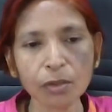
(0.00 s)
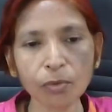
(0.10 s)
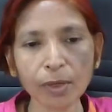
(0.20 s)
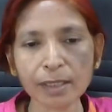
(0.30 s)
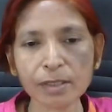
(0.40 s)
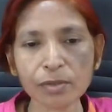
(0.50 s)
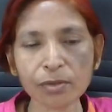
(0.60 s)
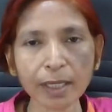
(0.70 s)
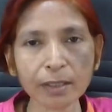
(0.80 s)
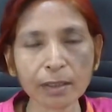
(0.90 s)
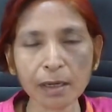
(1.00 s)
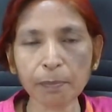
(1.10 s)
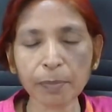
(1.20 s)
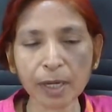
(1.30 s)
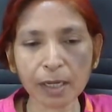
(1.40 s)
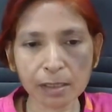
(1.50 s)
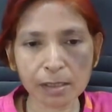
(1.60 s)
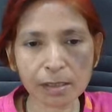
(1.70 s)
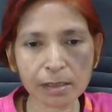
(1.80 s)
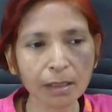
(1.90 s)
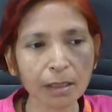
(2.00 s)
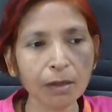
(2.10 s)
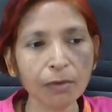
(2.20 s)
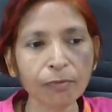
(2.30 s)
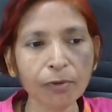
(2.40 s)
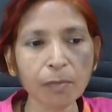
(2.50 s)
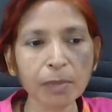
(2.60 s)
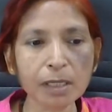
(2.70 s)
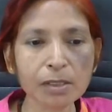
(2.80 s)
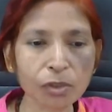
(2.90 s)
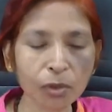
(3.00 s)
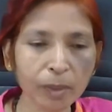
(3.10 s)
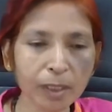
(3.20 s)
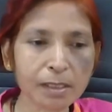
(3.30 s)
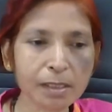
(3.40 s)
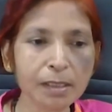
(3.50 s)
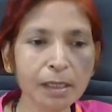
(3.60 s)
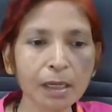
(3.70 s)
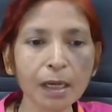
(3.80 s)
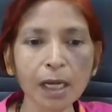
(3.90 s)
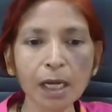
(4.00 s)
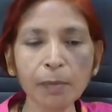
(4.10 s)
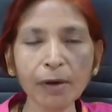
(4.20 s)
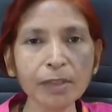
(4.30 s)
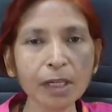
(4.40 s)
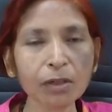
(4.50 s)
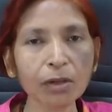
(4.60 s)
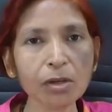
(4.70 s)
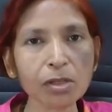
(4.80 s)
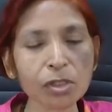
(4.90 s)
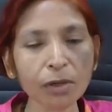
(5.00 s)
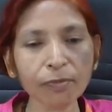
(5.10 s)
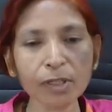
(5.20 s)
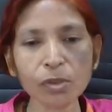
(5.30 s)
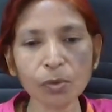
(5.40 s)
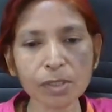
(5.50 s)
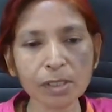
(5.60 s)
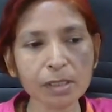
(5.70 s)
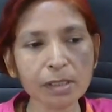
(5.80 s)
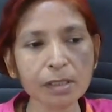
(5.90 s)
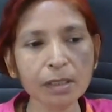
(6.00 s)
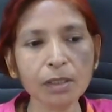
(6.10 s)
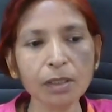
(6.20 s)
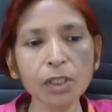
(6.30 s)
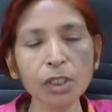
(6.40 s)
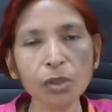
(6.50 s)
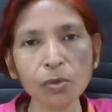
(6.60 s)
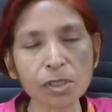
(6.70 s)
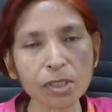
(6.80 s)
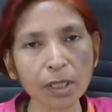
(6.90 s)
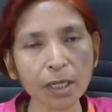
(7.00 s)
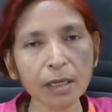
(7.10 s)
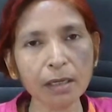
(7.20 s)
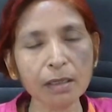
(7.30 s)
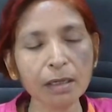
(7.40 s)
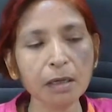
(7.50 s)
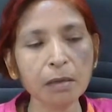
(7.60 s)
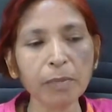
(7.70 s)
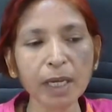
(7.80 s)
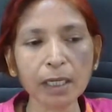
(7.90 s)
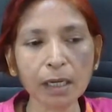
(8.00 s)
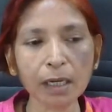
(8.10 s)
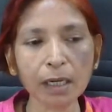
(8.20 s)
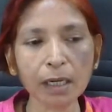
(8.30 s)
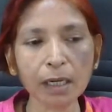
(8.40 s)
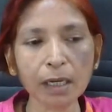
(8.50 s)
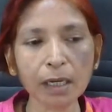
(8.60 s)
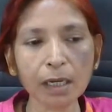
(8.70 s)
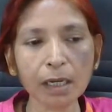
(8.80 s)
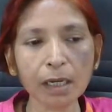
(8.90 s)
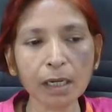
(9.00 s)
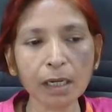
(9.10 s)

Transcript: to extract a price from consumers above the cost of resources used in making the product.